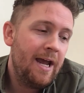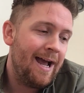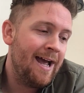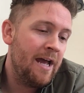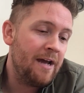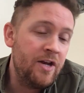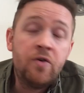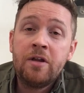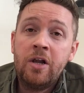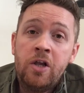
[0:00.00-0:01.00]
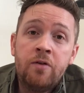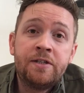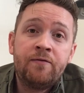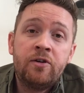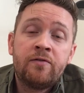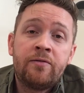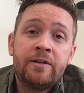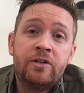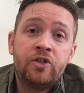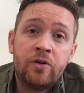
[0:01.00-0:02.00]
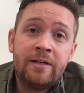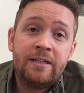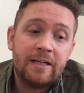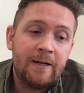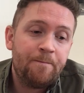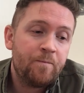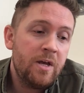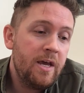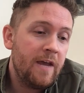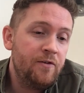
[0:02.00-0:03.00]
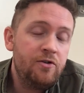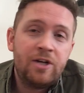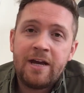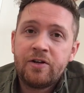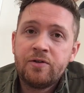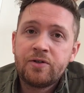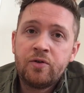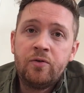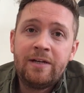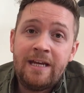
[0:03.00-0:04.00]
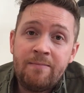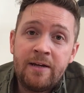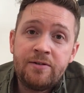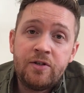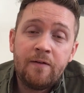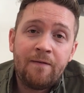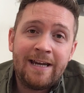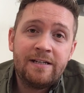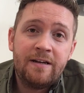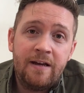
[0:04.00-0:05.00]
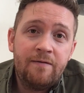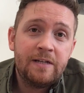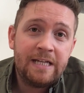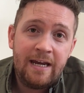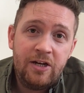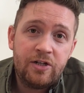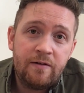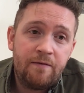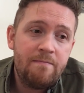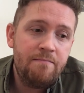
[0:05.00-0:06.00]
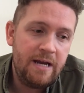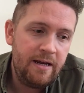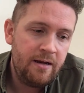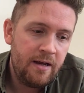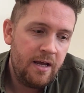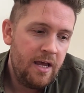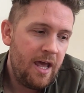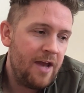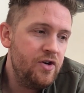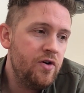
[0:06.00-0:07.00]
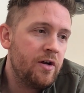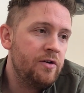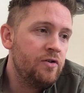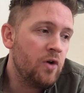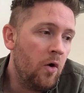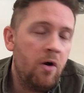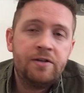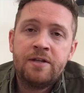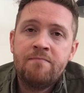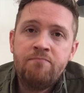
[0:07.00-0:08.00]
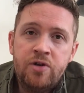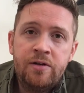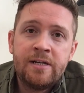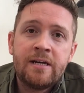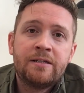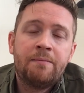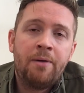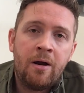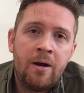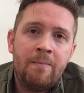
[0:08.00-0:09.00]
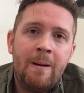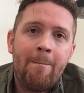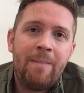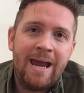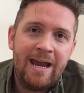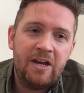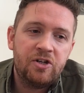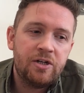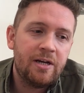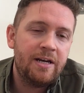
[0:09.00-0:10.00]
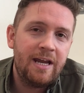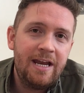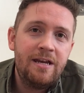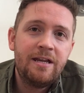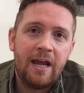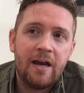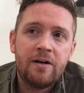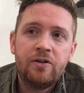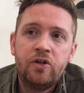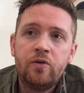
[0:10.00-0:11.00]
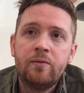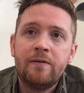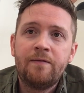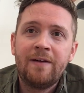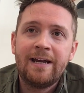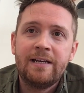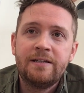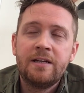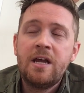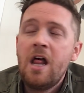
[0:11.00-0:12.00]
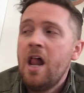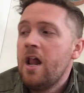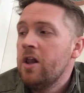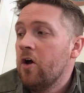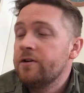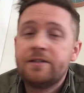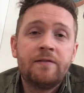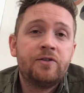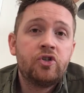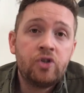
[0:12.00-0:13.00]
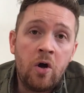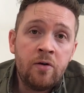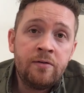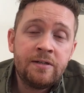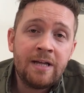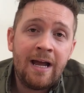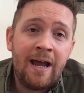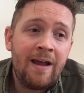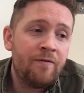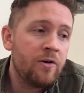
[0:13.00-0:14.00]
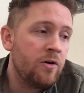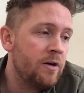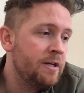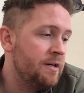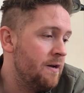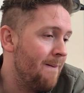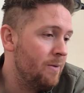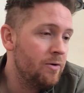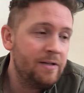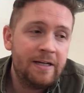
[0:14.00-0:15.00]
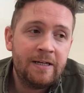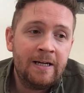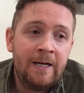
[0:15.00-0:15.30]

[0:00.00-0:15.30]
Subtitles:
And I know that loads of you have already joined it. If you check your school emails, you'll find an invitation from me, and you can go onto the Music Department page. And in there, you will find lots of songs that I have recorded and uploaded,